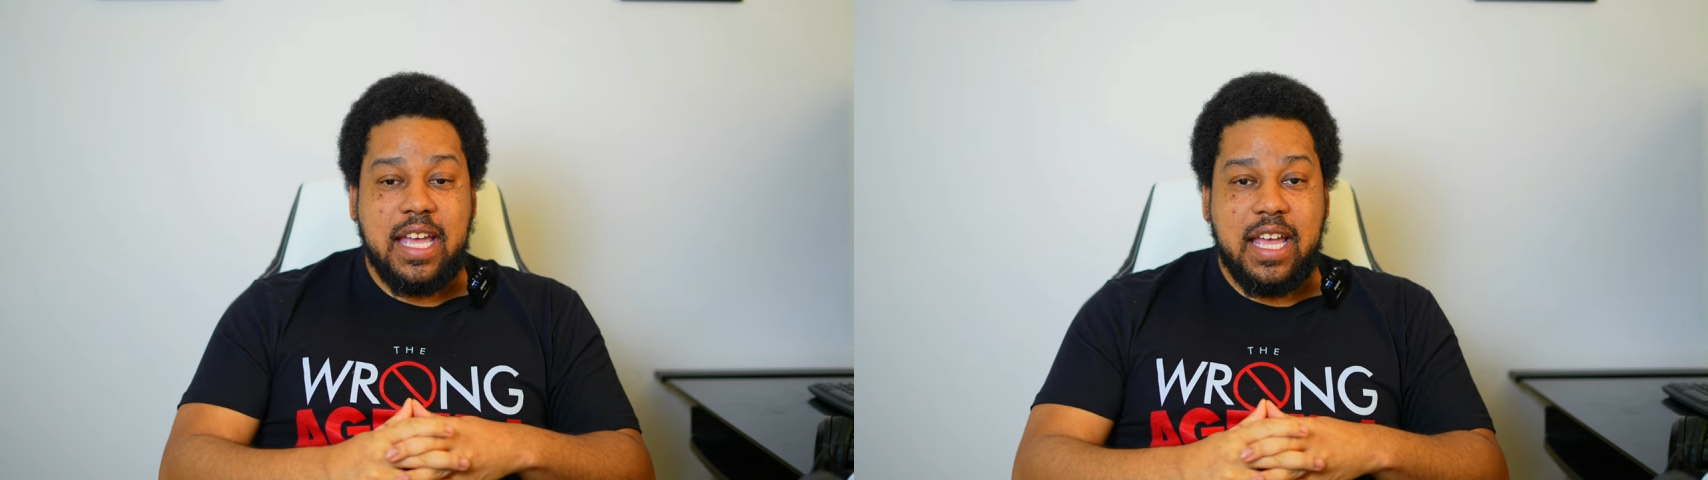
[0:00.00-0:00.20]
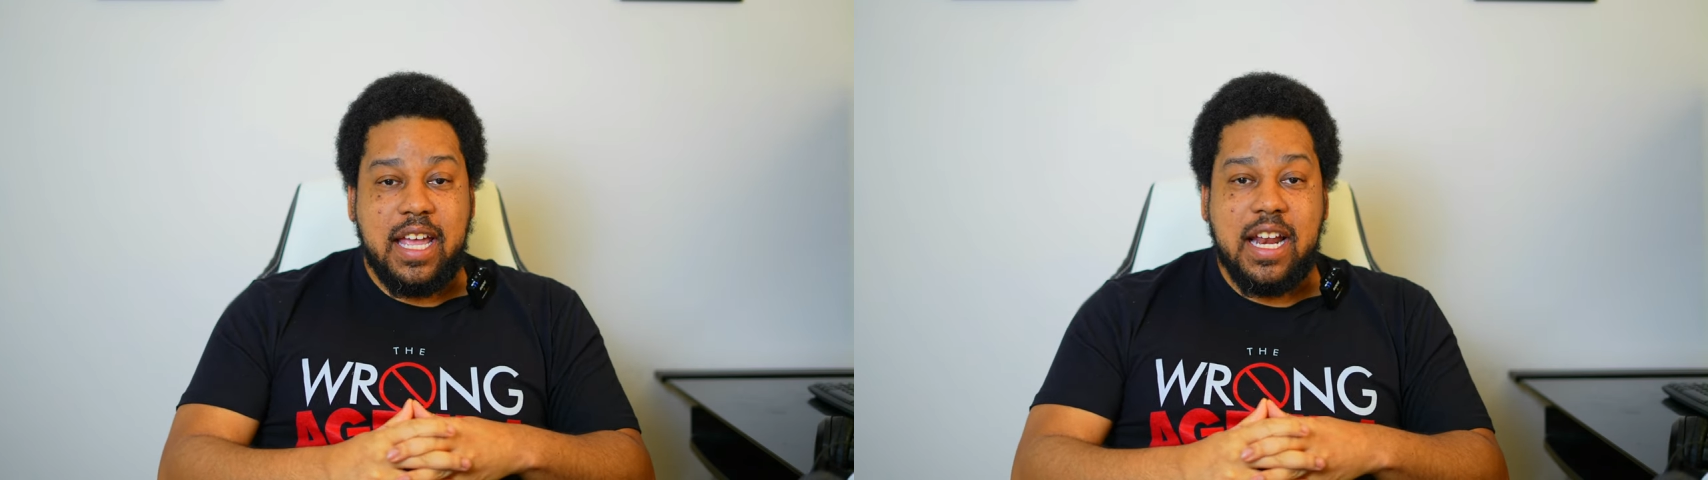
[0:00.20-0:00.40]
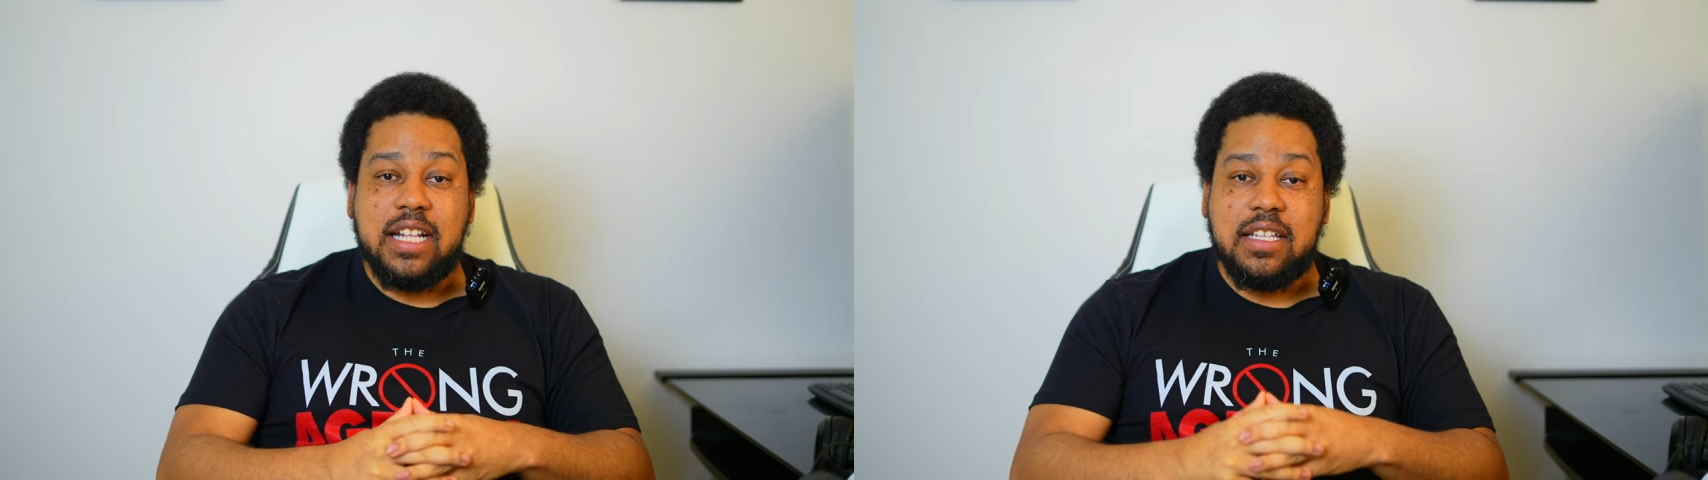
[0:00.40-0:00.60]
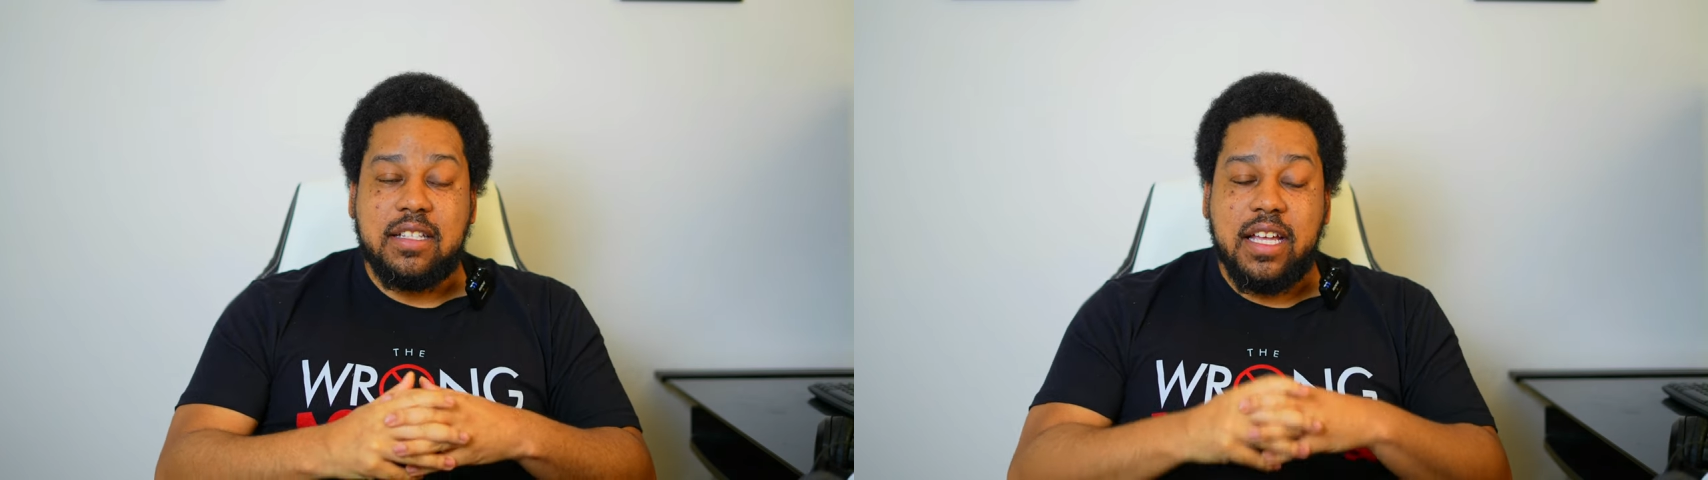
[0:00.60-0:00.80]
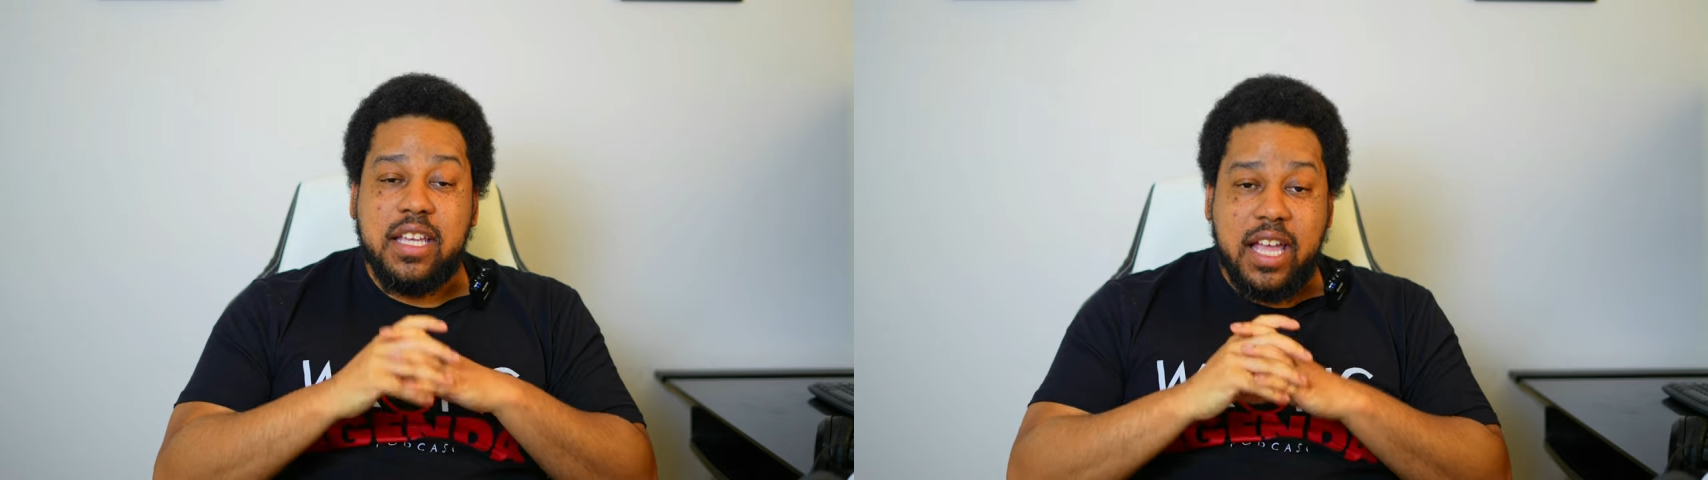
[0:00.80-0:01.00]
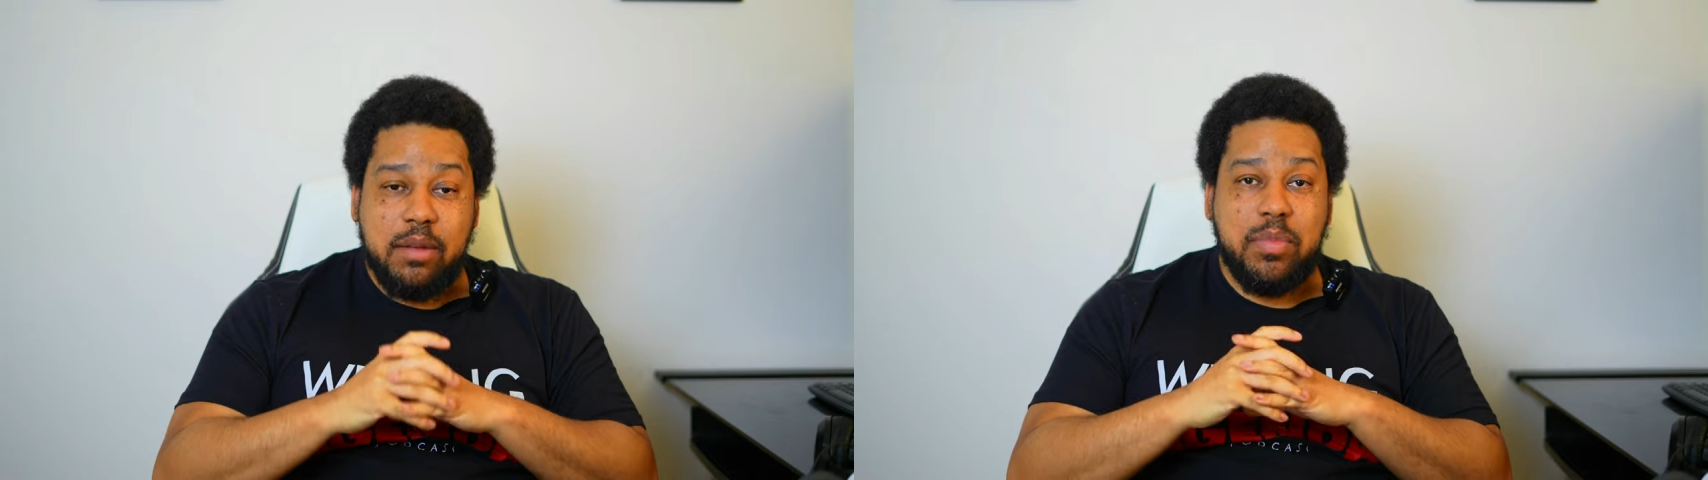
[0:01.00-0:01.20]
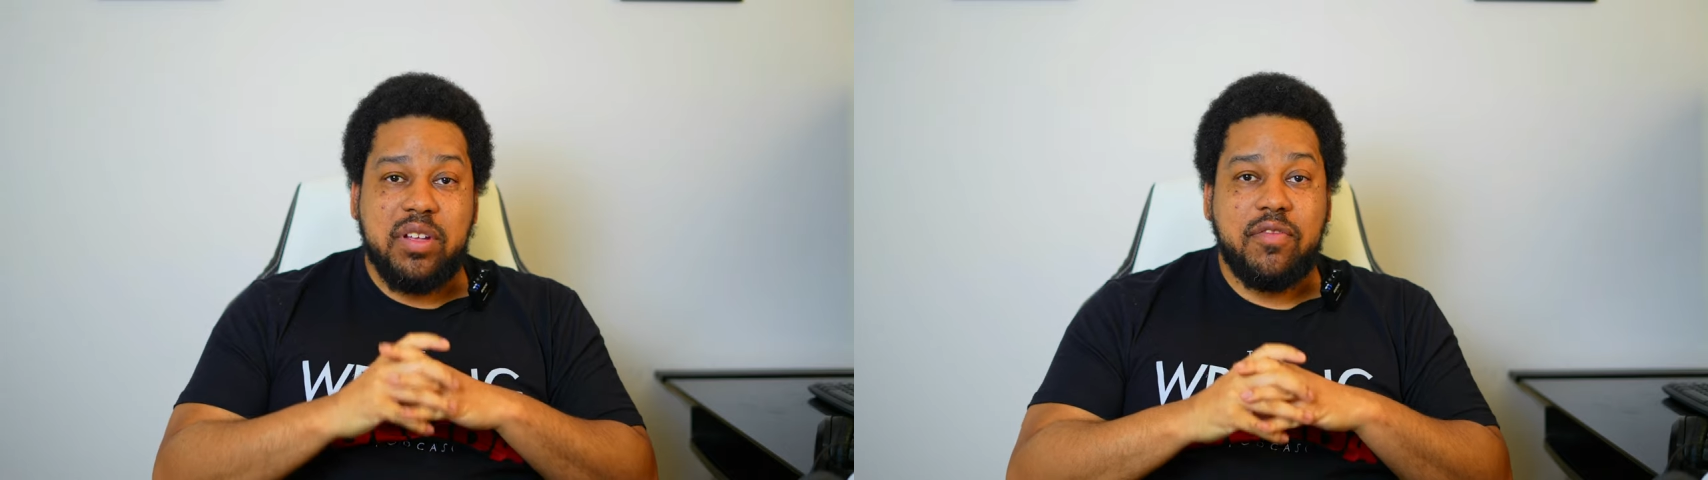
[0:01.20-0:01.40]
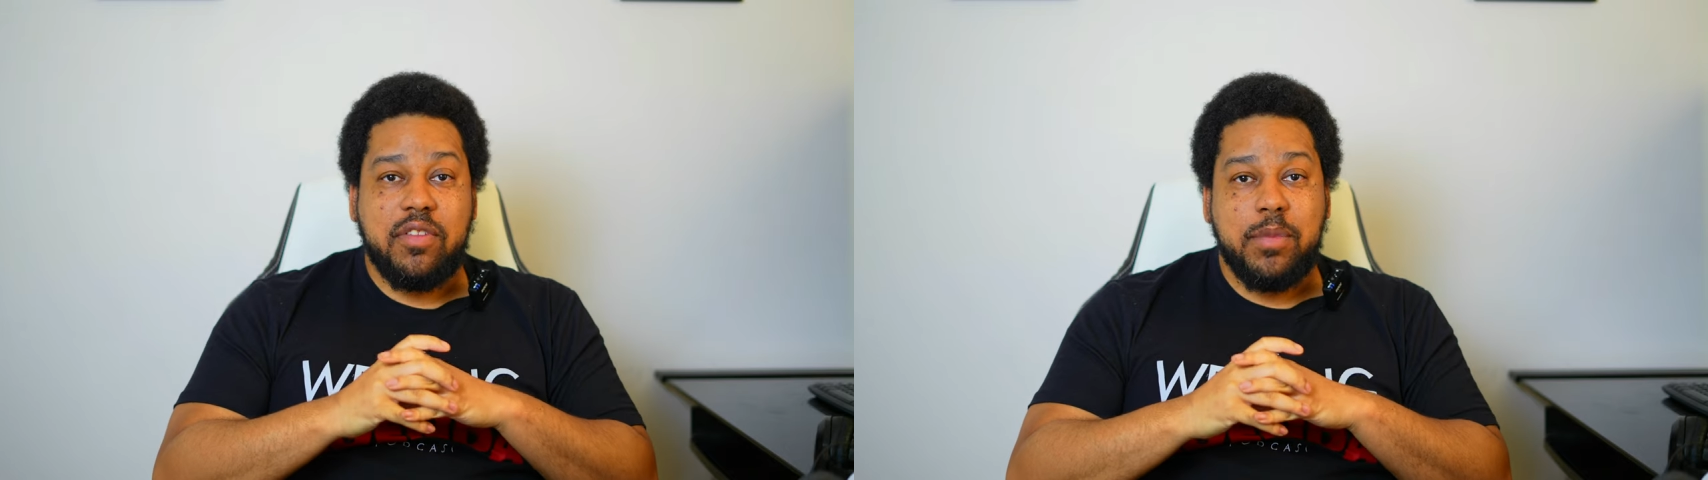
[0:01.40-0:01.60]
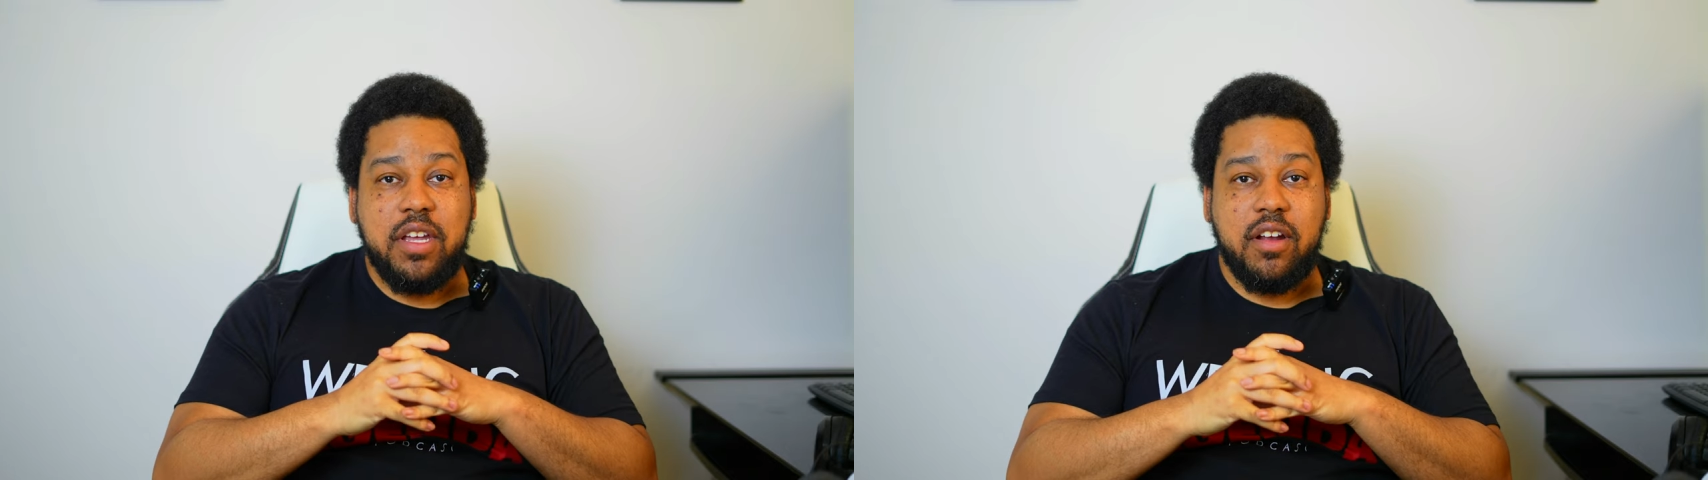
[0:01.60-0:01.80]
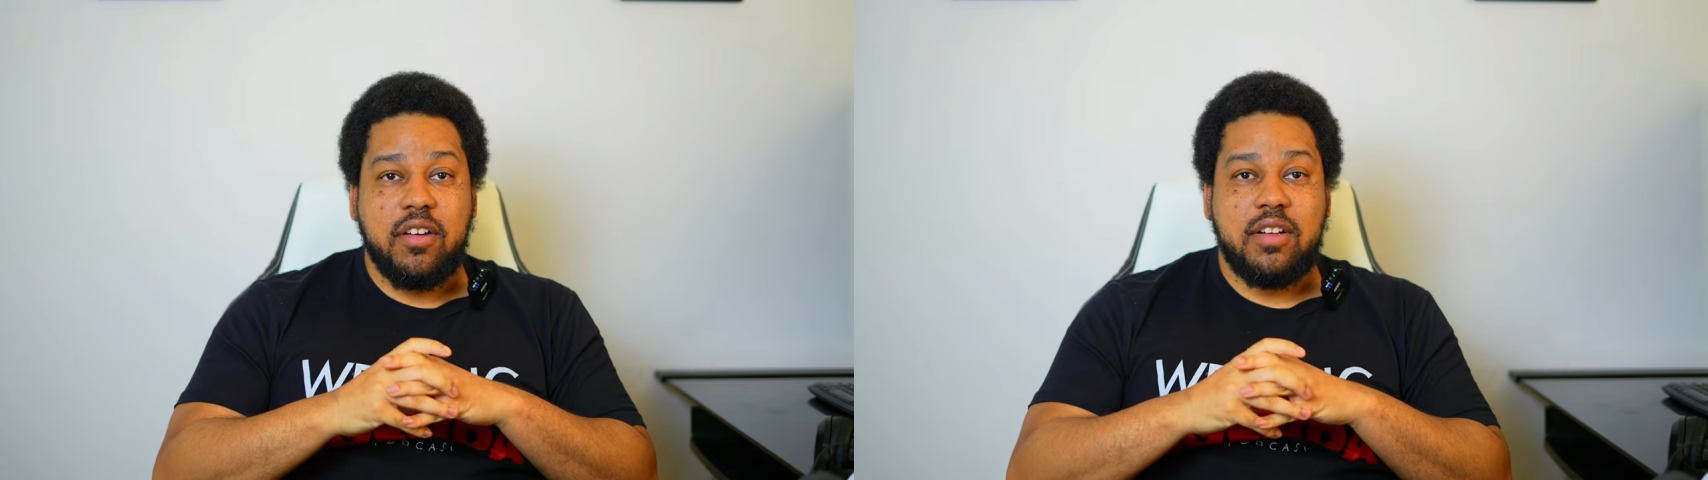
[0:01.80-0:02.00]
and I think they can build from
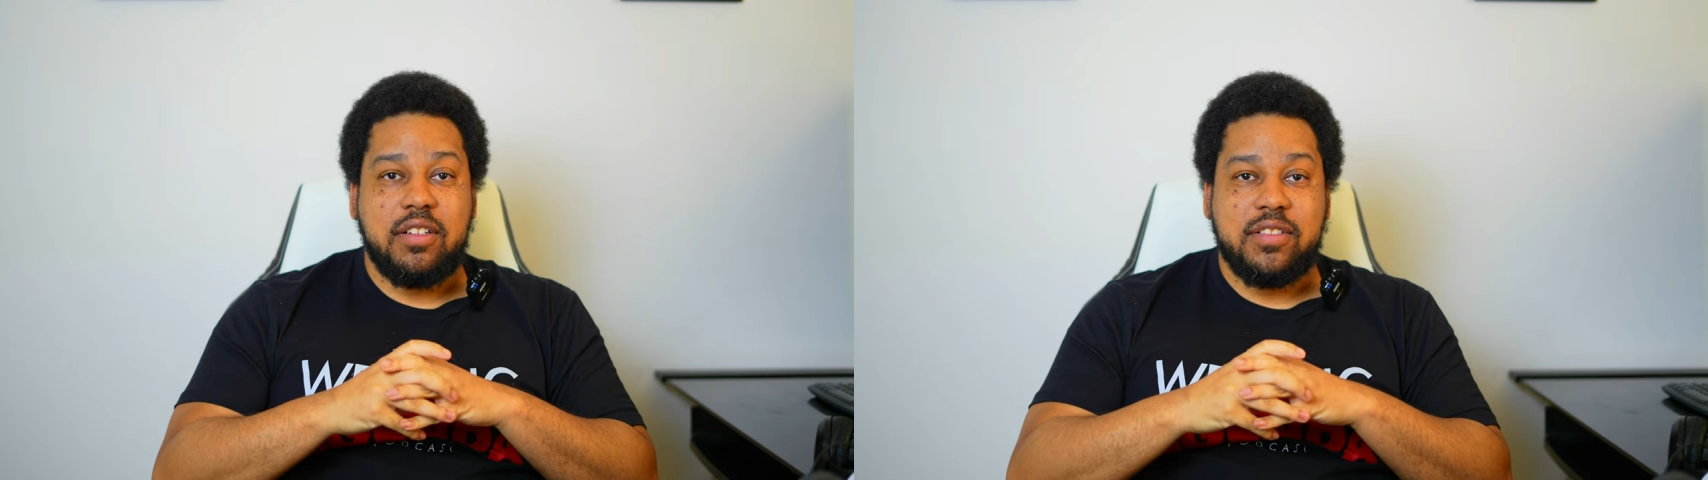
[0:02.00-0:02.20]
here.